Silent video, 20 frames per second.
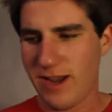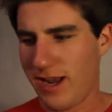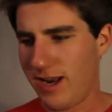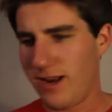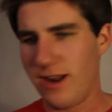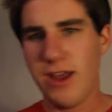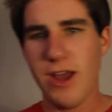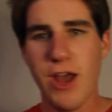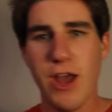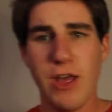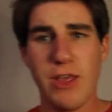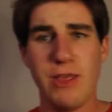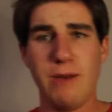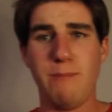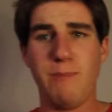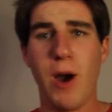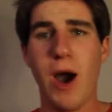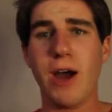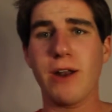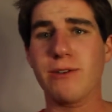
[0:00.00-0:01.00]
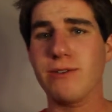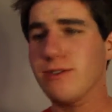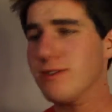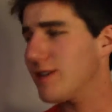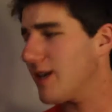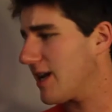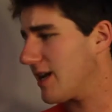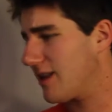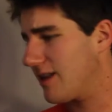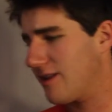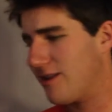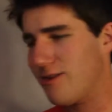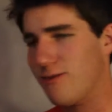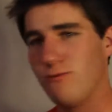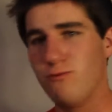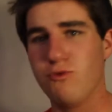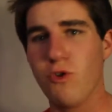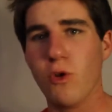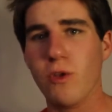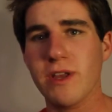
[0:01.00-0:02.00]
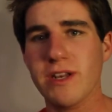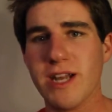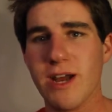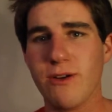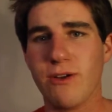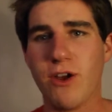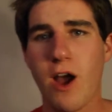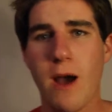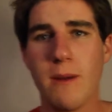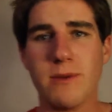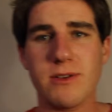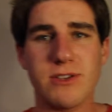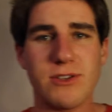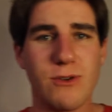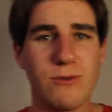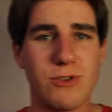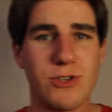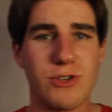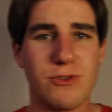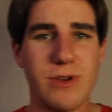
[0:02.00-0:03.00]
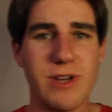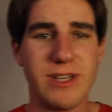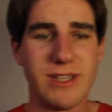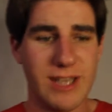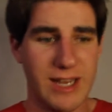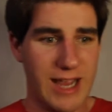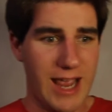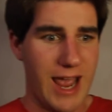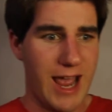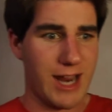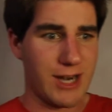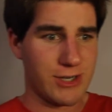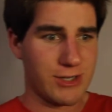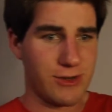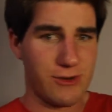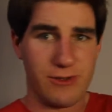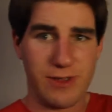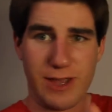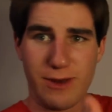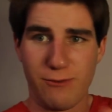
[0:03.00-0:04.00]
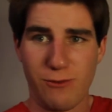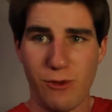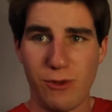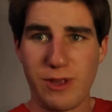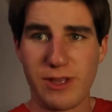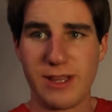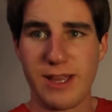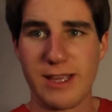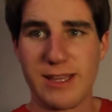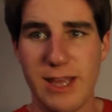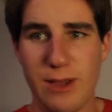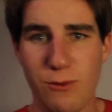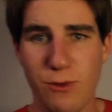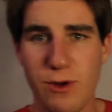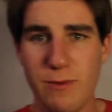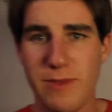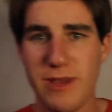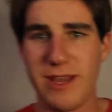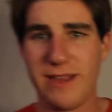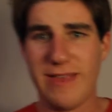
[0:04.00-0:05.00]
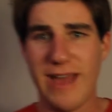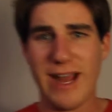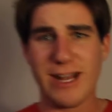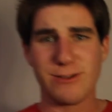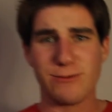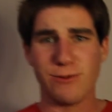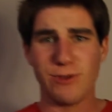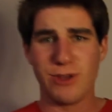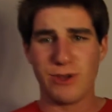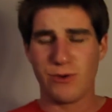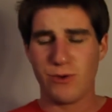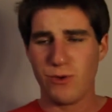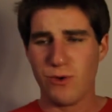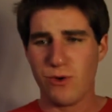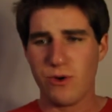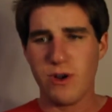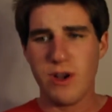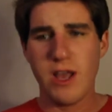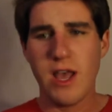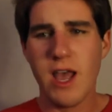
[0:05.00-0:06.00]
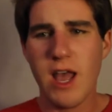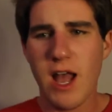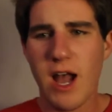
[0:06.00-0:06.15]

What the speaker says: And the bottles like rolling down cobblestone streets like actually are like rolling like they would be, and that's really cool.